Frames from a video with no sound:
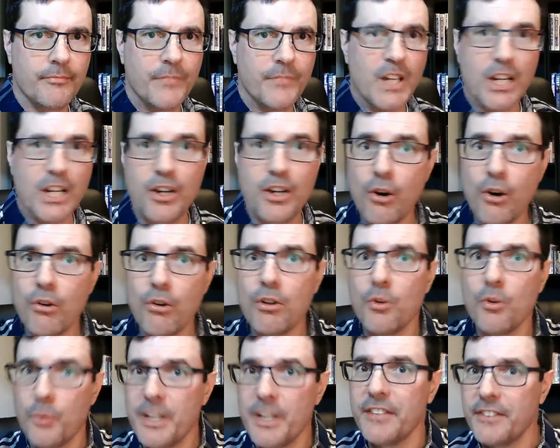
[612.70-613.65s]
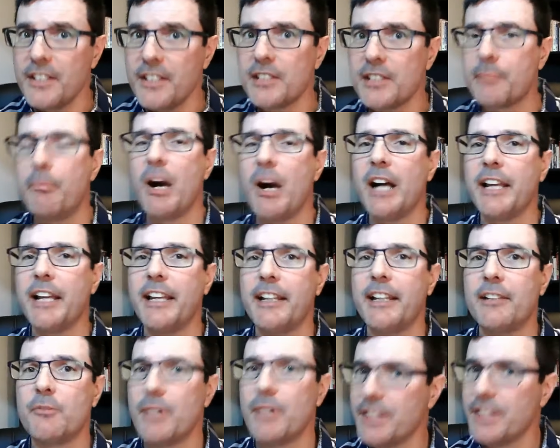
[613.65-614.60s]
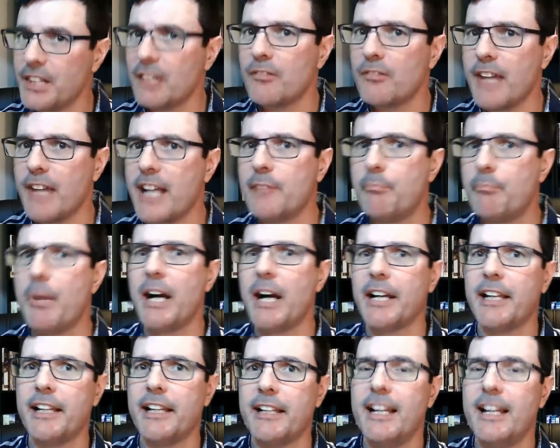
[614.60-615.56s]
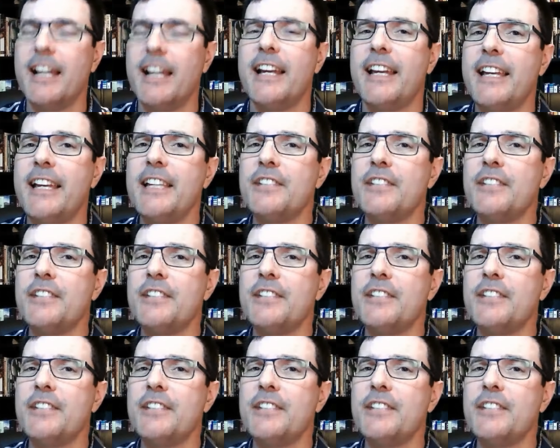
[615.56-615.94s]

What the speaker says: goal with this bucket, with the red bucket, is